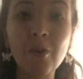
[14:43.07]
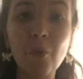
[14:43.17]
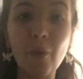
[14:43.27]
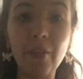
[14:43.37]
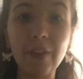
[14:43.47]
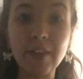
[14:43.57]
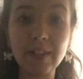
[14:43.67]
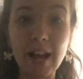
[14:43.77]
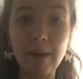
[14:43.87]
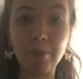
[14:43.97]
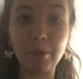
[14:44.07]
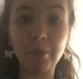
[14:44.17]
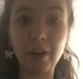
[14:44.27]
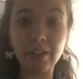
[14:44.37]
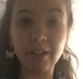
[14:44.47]
what this apple
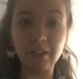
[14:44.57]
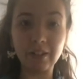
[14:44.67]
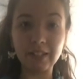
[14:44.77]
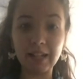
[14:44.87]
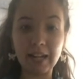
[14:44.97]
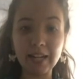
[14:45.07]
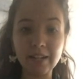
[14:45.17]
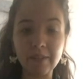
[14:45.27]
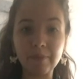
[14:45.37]
bread looks like.